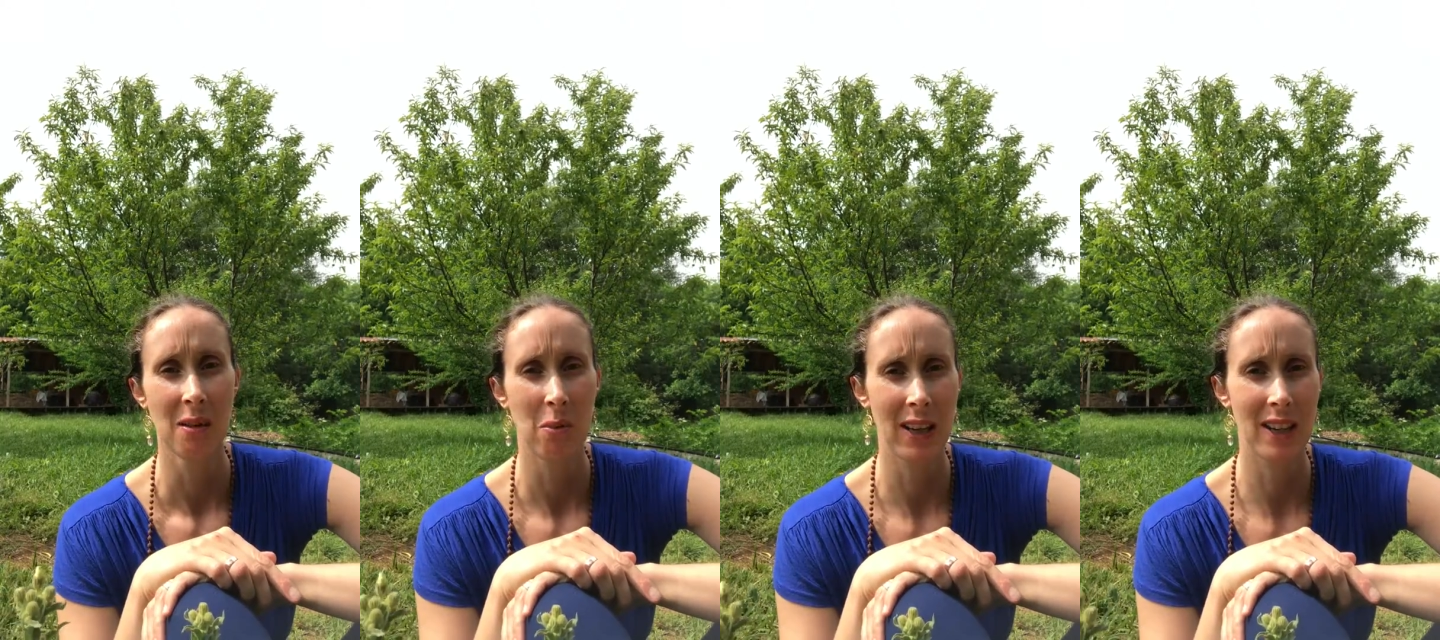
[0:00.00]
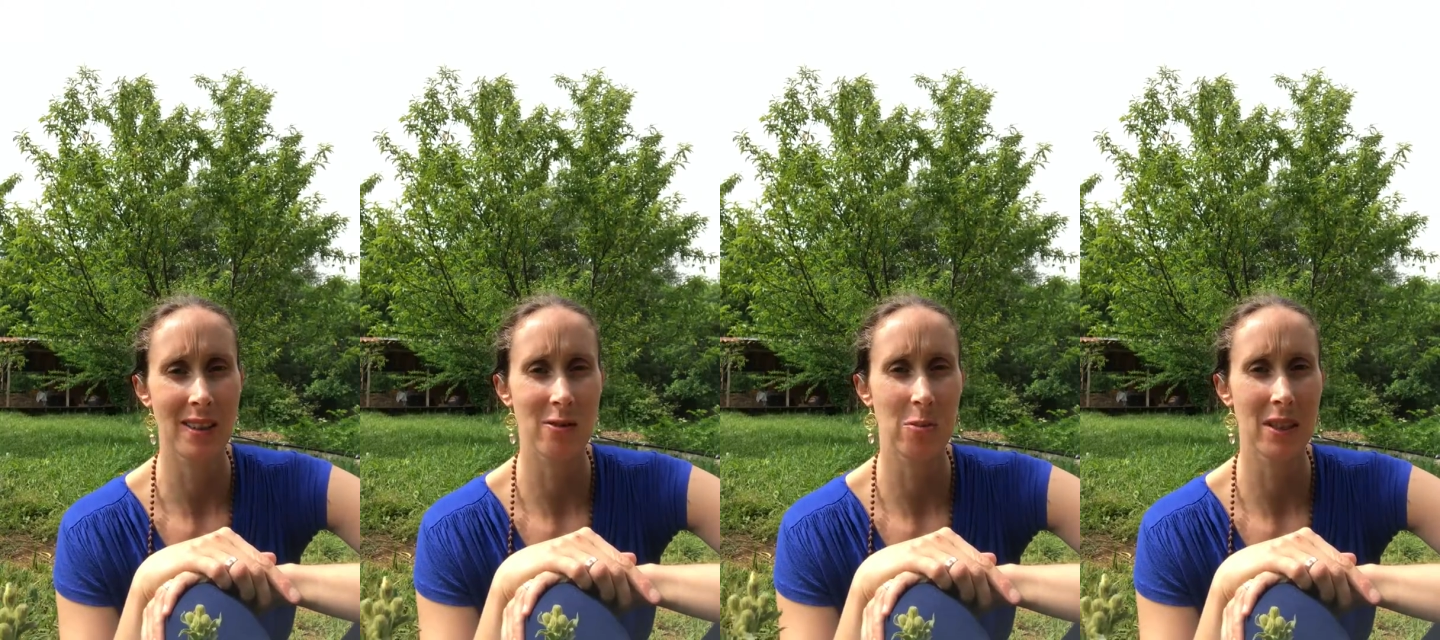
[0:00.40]
my
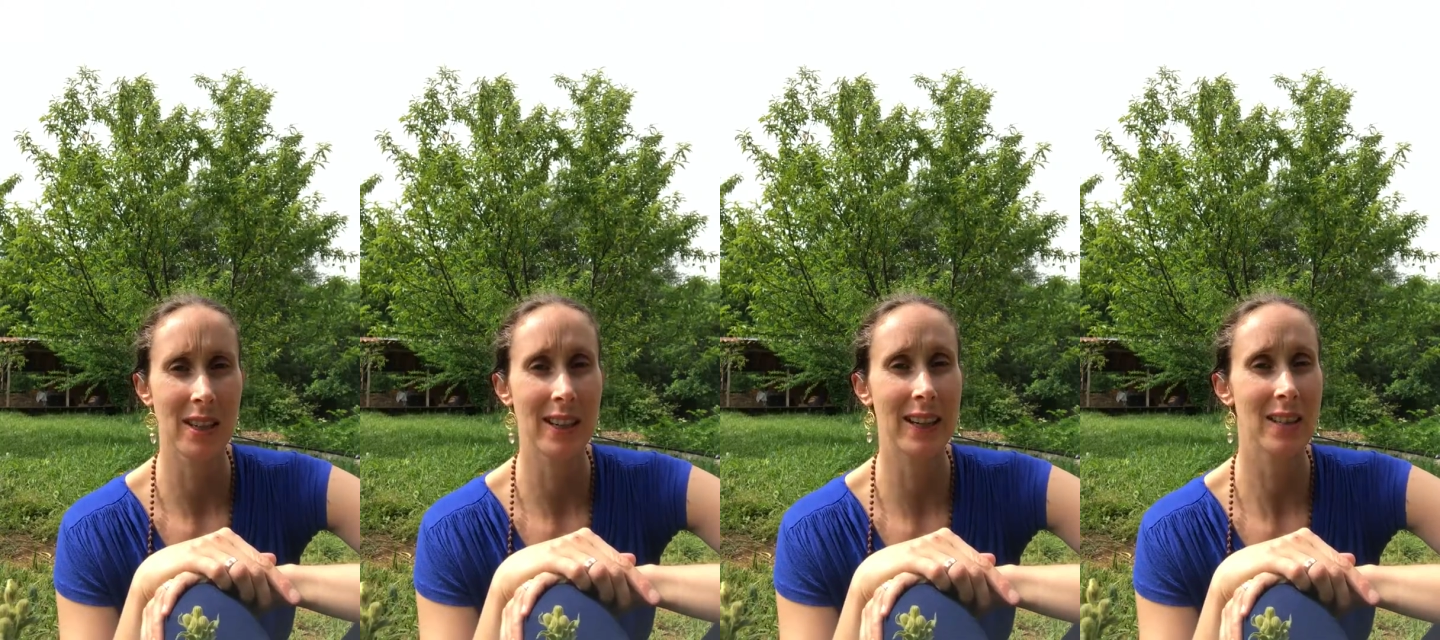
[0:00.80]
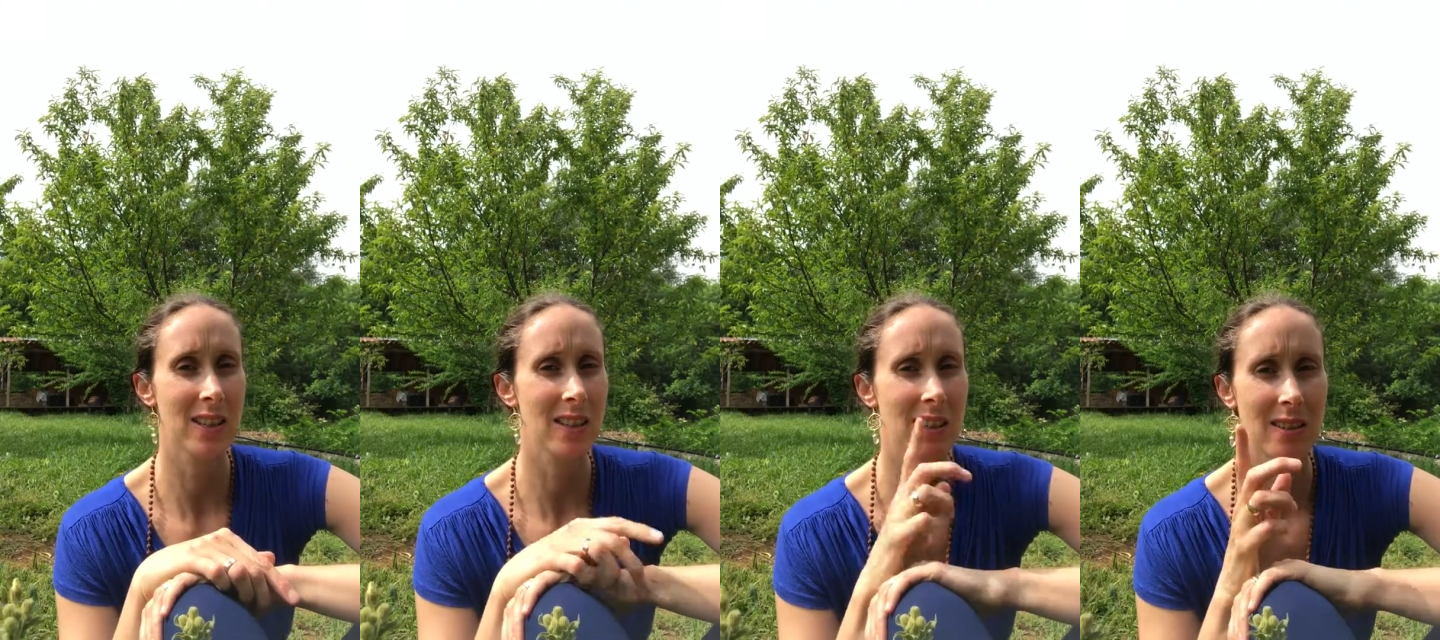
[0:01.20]
kids will be
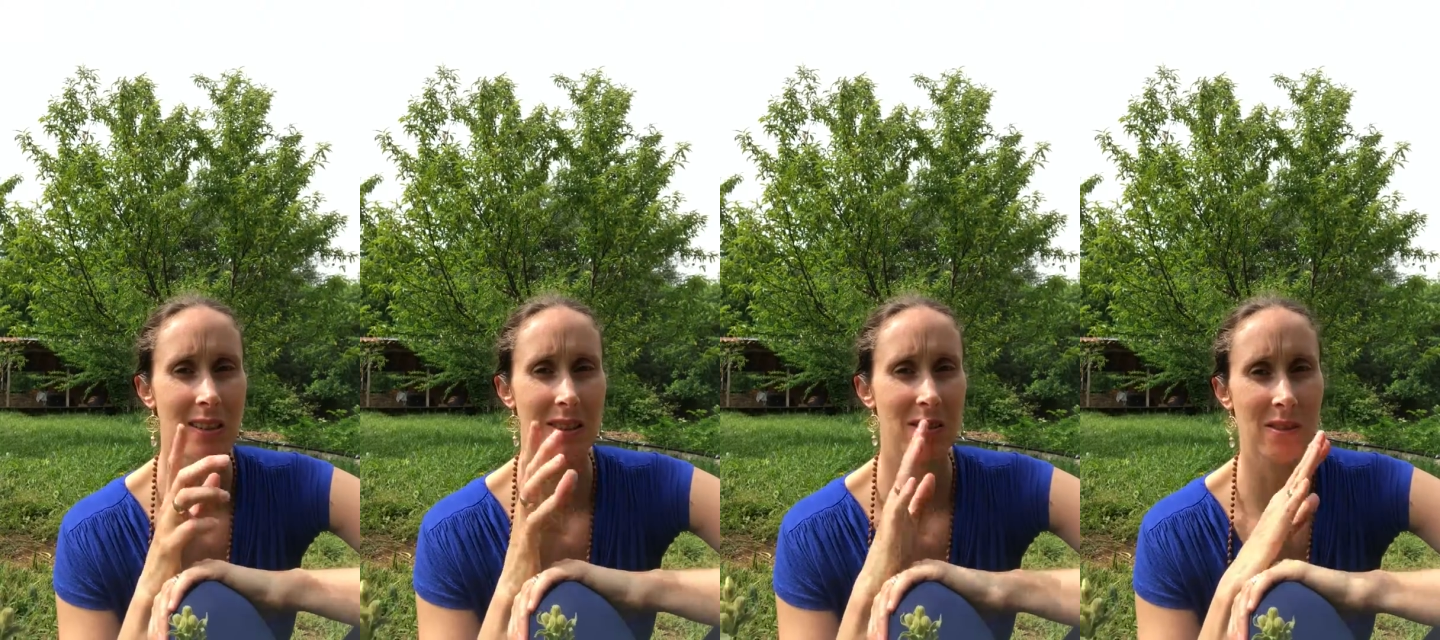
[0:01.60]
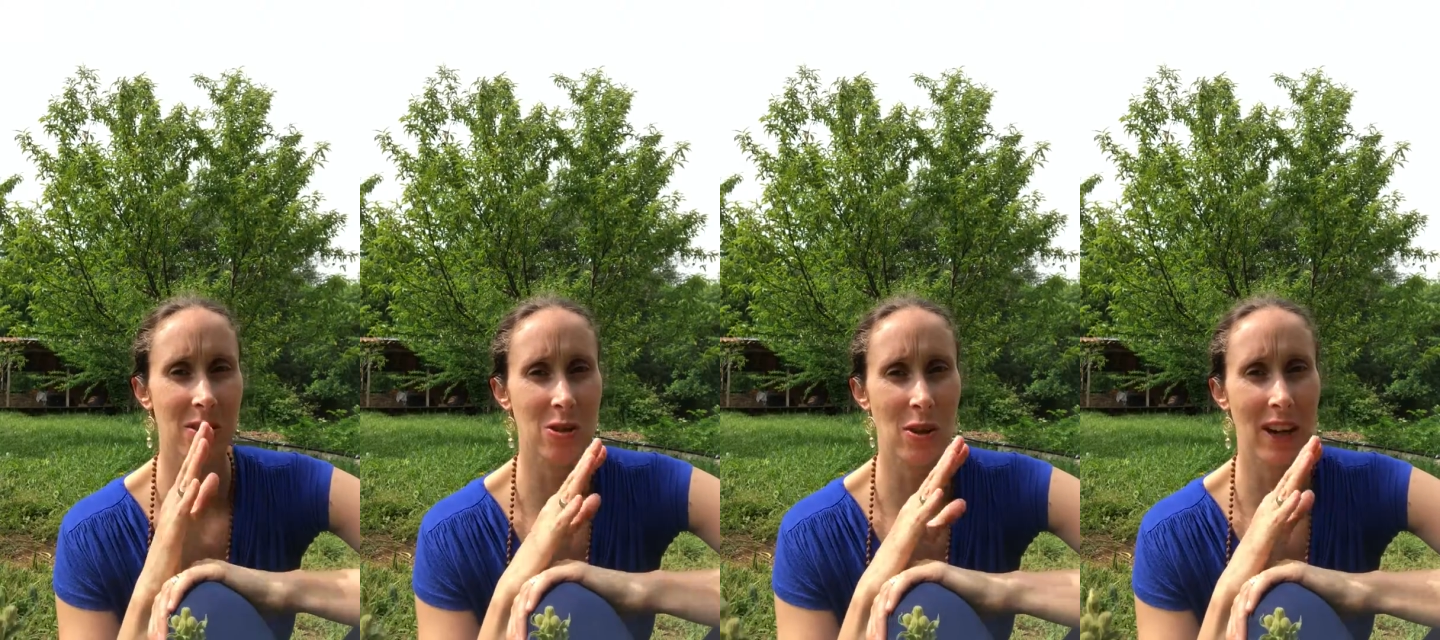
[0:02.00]
teenagers, and I'm
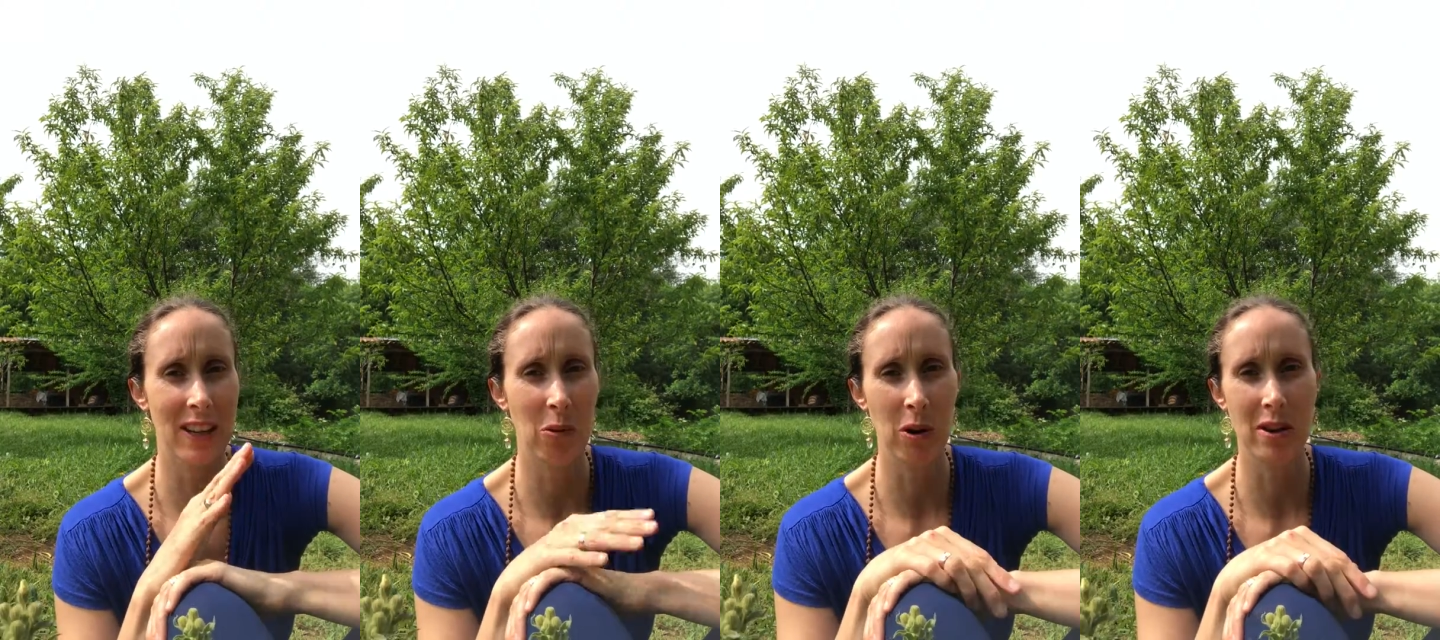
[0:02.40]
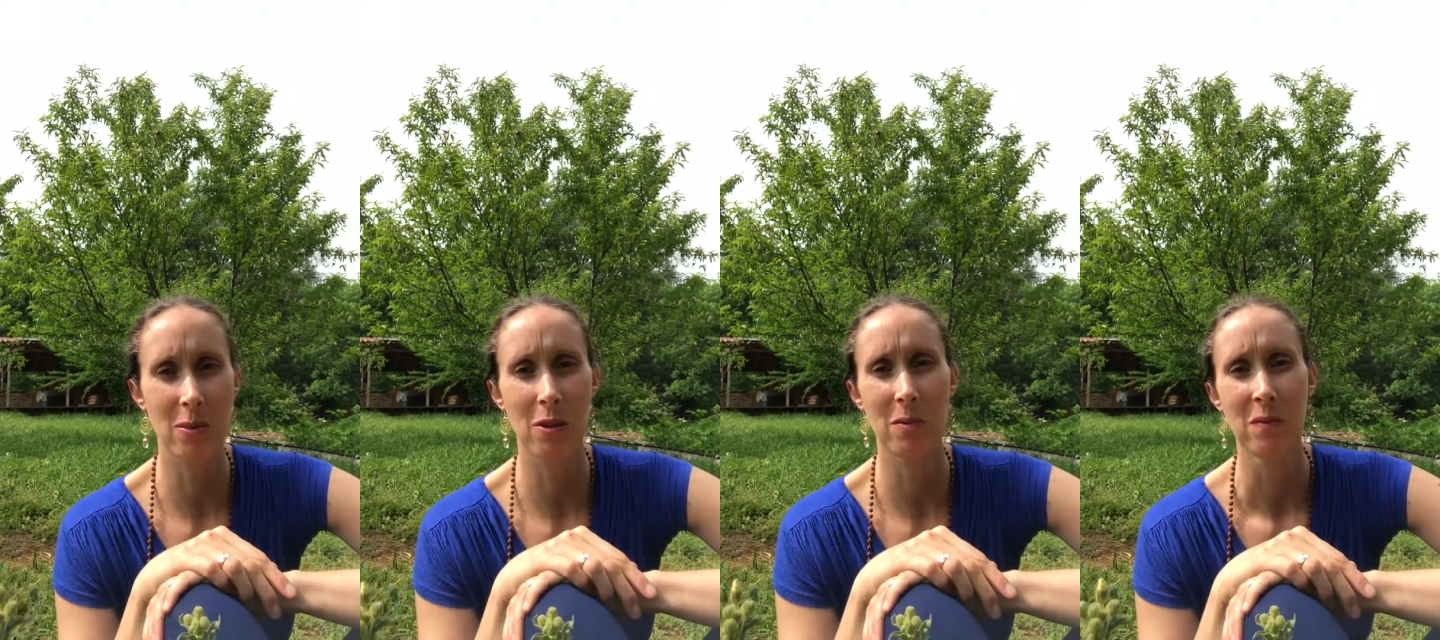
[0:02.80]
not sure how that
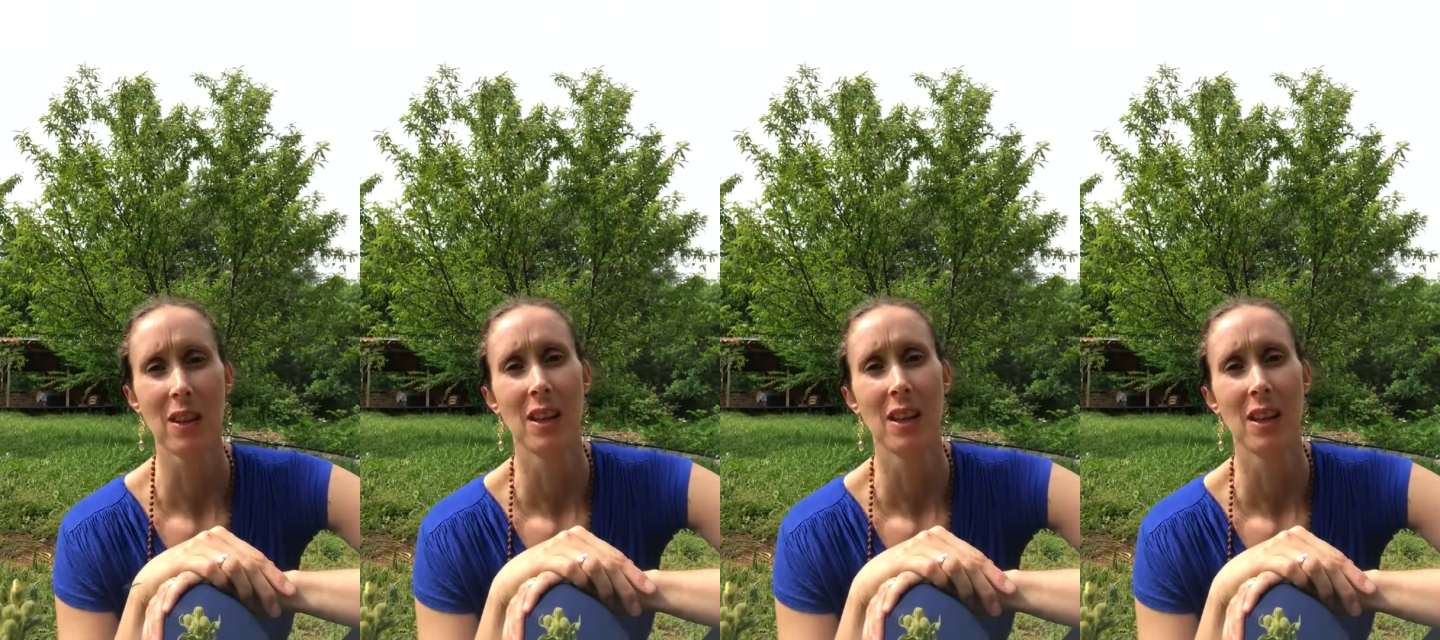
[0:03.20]
works, but